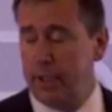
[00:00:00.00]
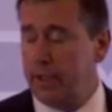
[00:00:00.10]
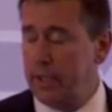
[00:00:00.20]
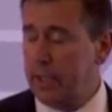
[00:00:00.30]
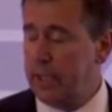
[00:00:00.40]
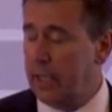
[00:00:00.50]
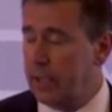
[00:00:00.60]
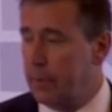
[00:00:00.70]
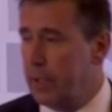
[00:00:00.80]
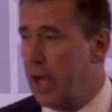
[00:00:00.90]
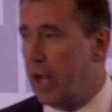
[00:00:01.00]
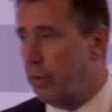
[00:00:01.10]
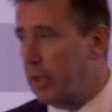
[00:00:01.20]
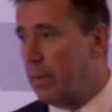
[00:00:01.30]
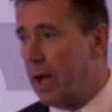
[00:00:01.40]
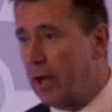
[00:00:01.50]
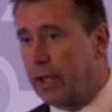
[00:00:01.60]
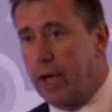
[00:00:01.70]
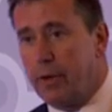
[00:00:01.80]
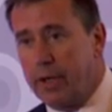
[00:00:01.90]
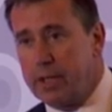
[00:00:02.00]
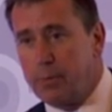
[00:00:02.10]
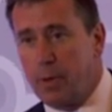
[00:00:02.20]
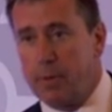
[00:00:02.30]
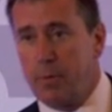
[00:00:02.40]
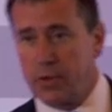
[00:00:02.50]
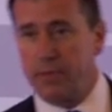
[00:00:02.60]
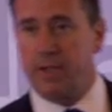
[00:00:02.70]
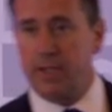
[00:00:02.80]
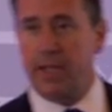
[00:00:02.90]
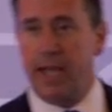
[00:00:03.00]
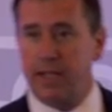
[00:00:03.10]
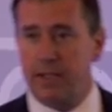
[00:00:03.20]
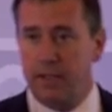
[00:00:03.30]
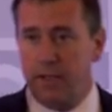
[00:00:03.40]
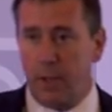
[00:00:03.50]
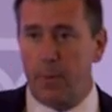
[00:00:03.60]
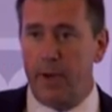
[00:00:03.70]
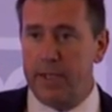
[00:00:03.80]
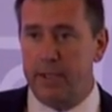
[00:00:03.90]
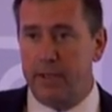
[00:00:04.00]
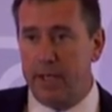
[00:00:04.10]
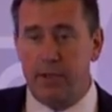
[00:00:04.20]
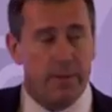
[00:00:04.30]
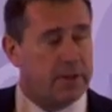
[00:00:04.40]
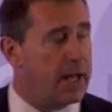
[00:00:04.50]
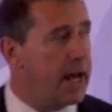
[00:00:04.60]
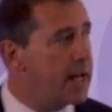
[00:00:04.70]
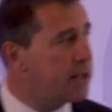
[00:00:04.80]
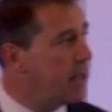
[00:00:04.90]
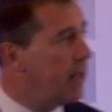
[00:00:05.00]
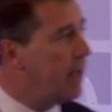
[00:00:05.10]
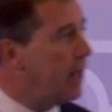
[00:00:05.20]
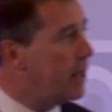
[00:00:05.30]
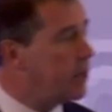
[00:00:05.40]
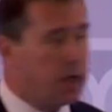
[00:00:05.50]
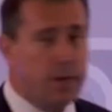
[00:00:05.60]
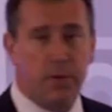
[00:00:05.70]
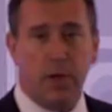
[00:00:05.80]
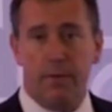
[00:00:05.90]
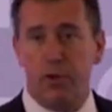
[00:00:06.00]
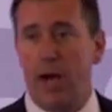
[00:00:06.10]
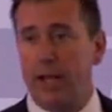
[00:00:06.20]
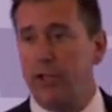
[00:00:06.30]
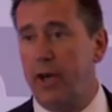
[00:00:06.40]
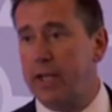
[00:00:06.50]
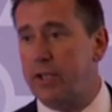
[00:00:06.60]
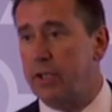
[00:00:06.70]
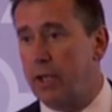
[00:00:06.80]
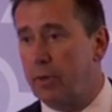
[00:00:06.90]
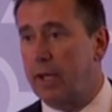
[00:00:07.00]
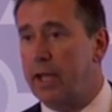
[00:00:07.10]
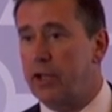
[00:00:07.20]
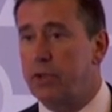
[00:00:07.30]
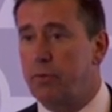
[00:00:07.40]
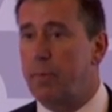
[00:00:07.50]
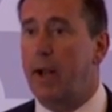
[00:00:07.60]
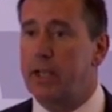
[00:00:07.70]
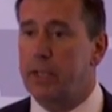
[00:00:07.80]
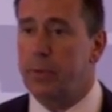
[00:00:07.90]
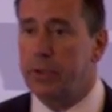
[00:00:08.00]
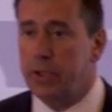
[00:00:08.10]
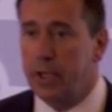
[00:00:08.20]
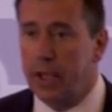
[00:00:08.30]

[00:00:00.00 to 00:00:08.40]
the banana with a barcode on it is probably more sophisticated than the operating theatre upstairs in terms of track, trace, location, replenishment.